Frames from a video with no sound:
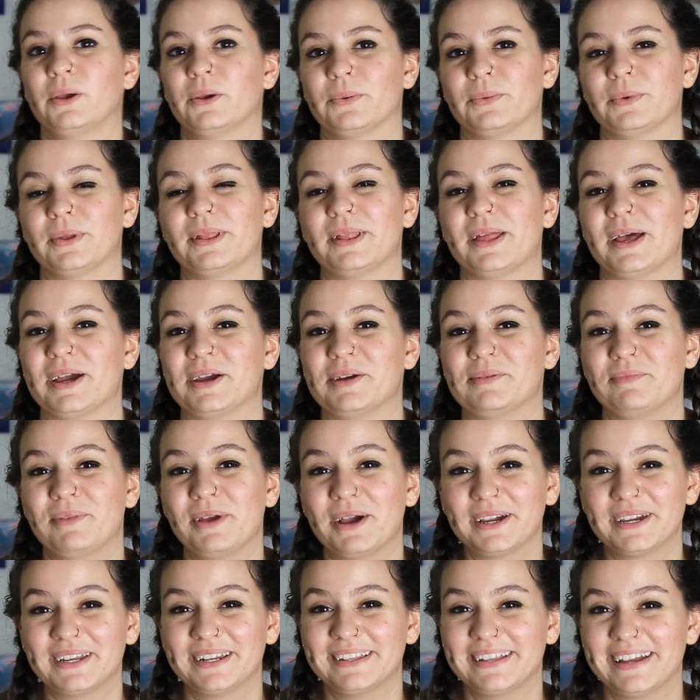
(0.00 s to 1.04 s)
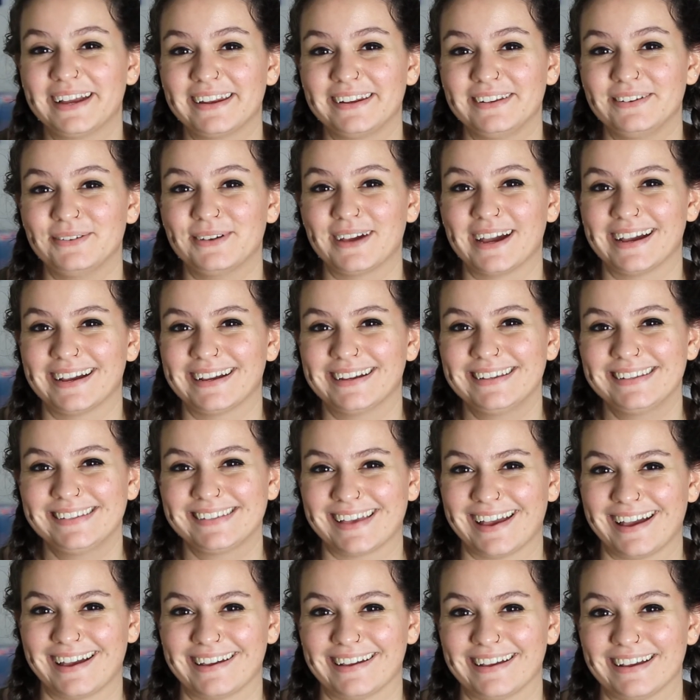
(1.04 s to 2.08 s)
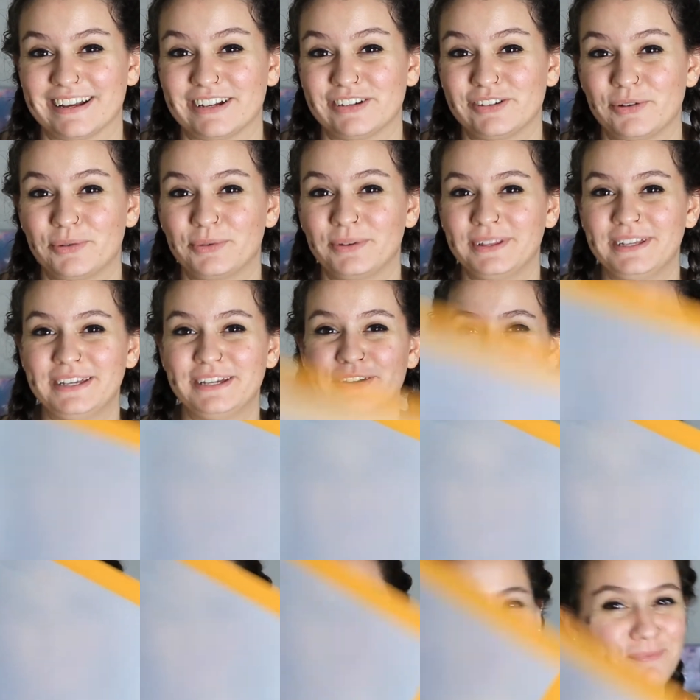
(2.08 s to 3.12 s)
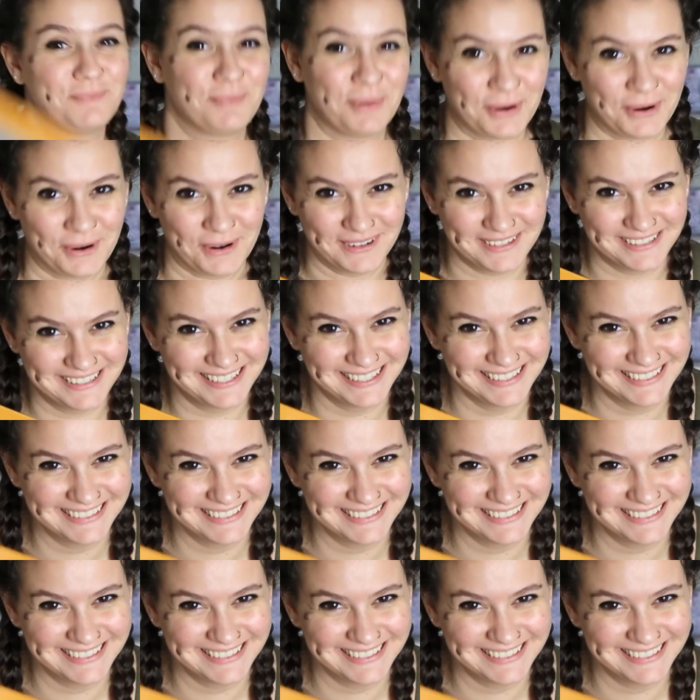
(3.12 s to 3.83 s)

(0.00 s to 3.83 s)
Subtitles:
Well, I'm not gonna lie to you guys, I totally crashed and burned.